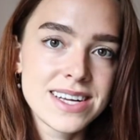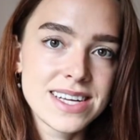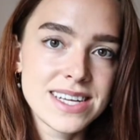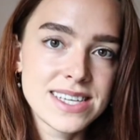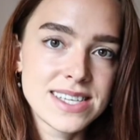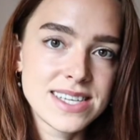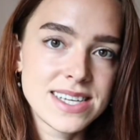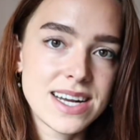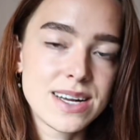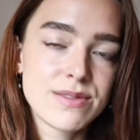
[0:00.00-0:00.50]

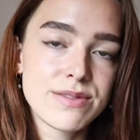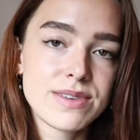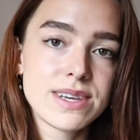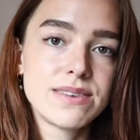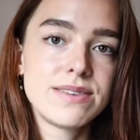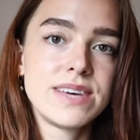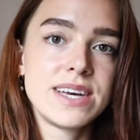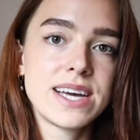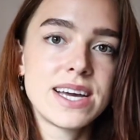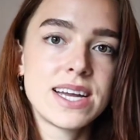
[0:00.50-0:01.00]
instead of
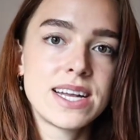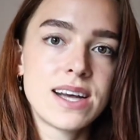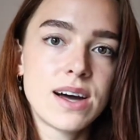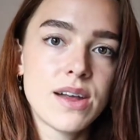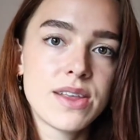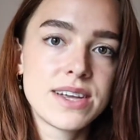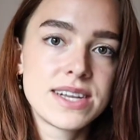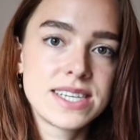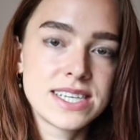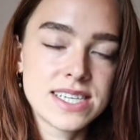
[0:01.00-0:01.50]
living in
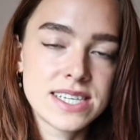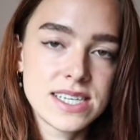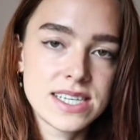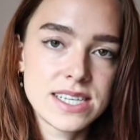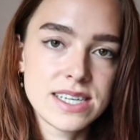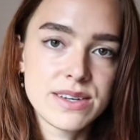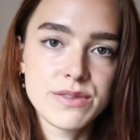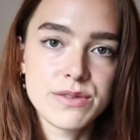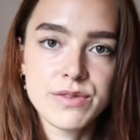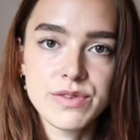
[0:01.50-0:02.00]

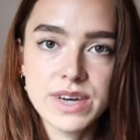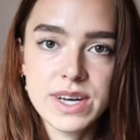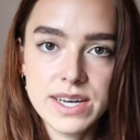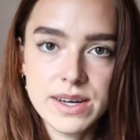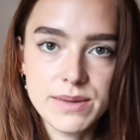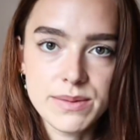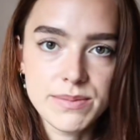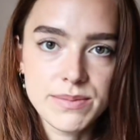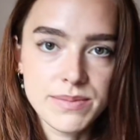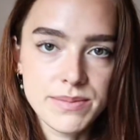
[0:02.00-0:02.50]
authenticity and
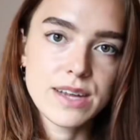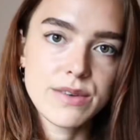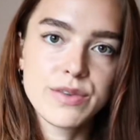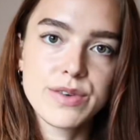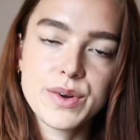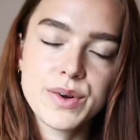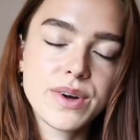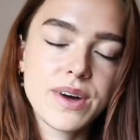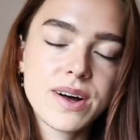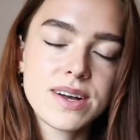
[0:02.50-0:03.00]
freedom. If
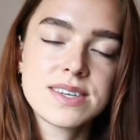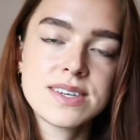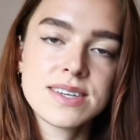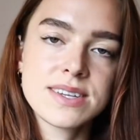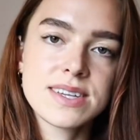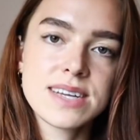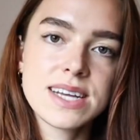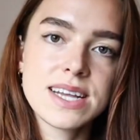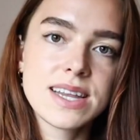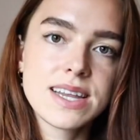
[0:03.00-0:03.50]
you're
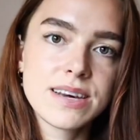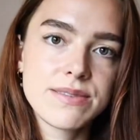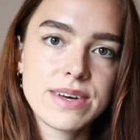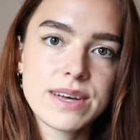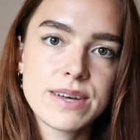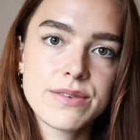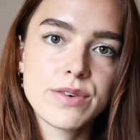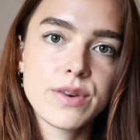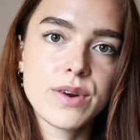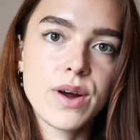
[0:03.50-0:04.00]
constantly
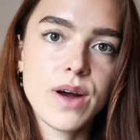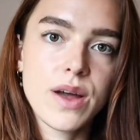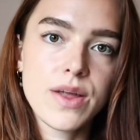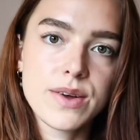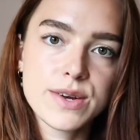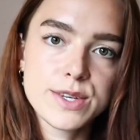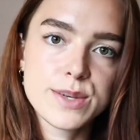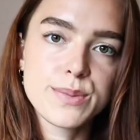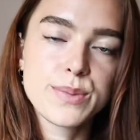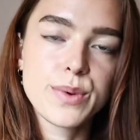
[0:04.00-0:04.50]
living for
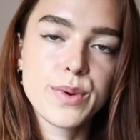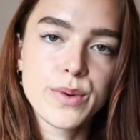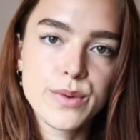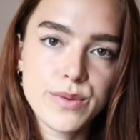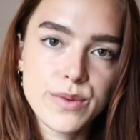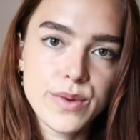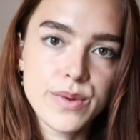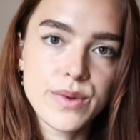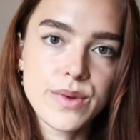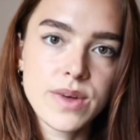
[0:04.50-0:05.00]
others'
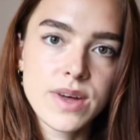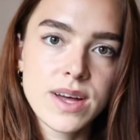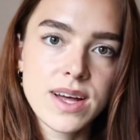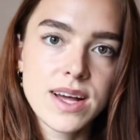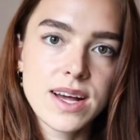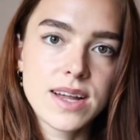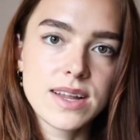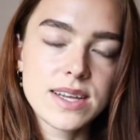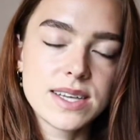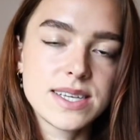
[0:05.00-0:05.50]
approval,
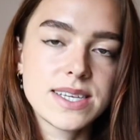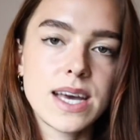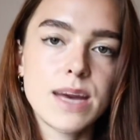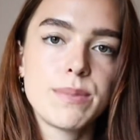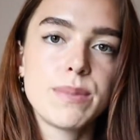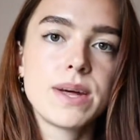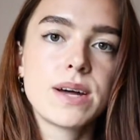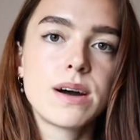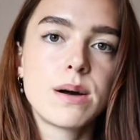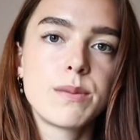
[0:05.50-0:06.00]
this
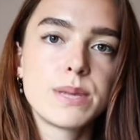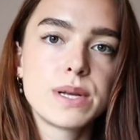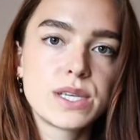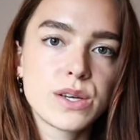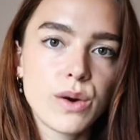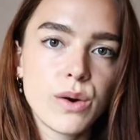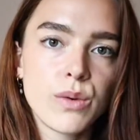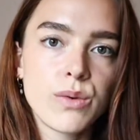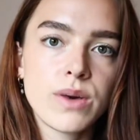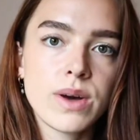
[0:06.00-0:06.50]
can become its
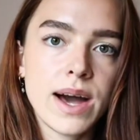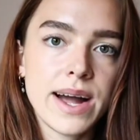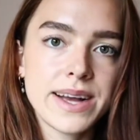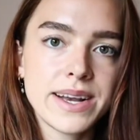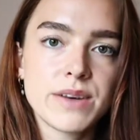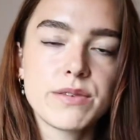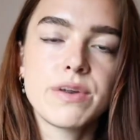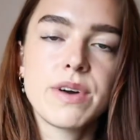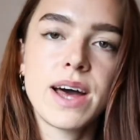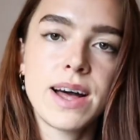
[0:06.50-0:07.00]
own
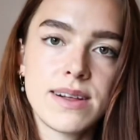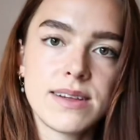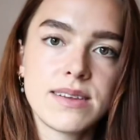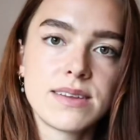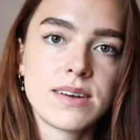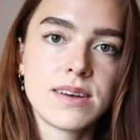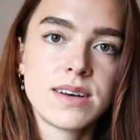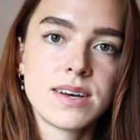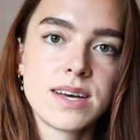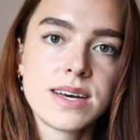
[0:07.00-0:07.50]
kind of
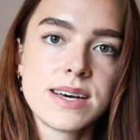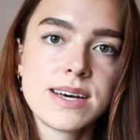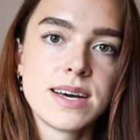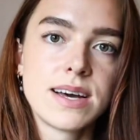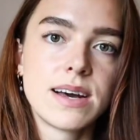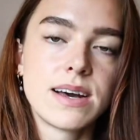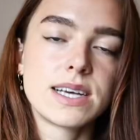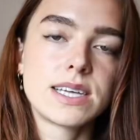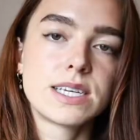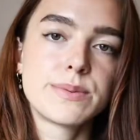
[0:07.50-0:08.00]
hell,
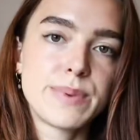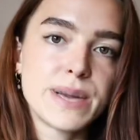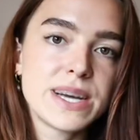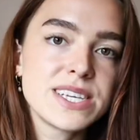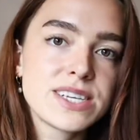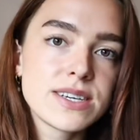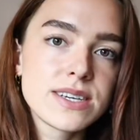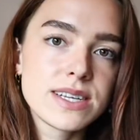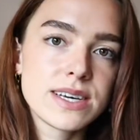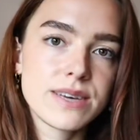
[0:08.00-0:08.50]

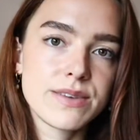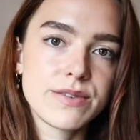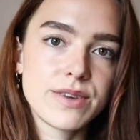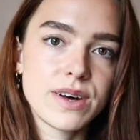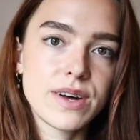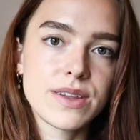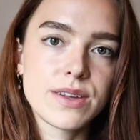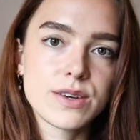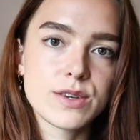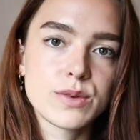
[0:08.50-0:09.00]
especially if
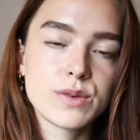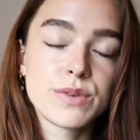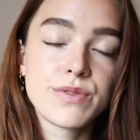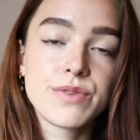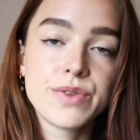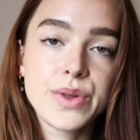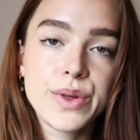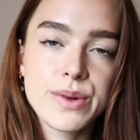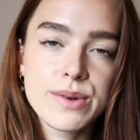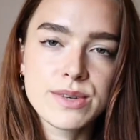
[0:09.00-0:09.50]
others
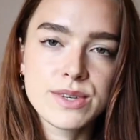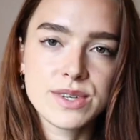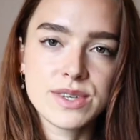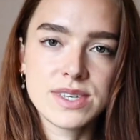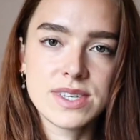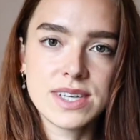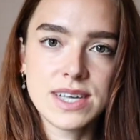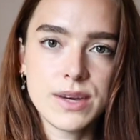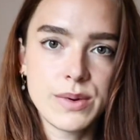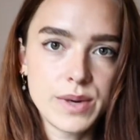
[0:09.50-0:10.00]
refuse to
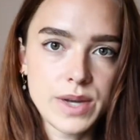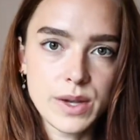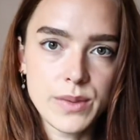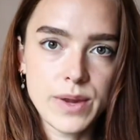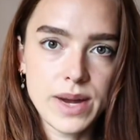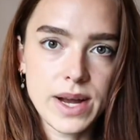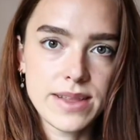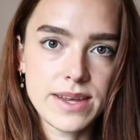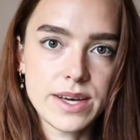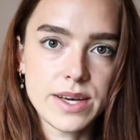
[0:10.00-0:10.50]
see you in the
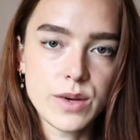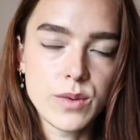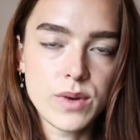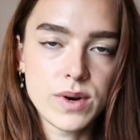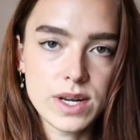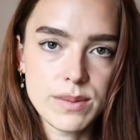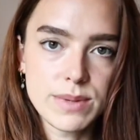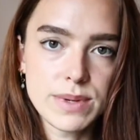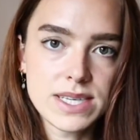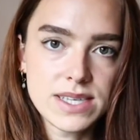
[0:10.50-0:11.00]
way that you
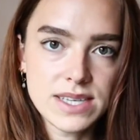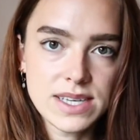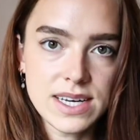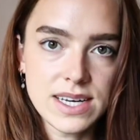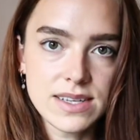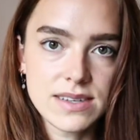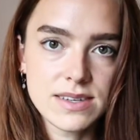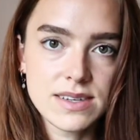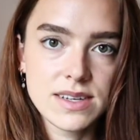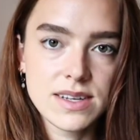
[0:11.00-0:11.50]
want to be
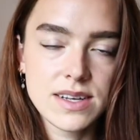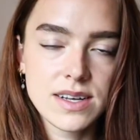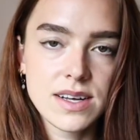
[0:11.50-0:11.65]
seen.